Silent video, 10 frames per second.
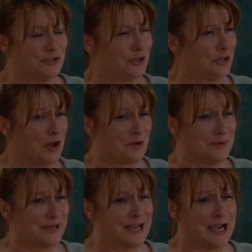the clock
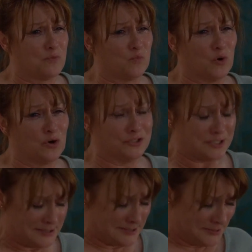back, I would.
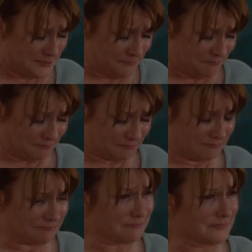
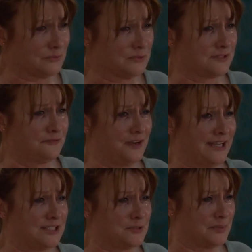I was
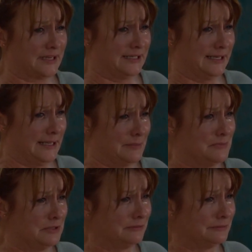flattered by Liam.
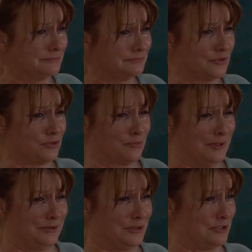
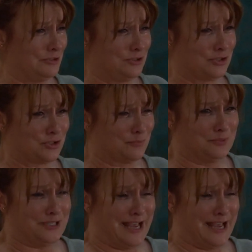Thrilled that somebody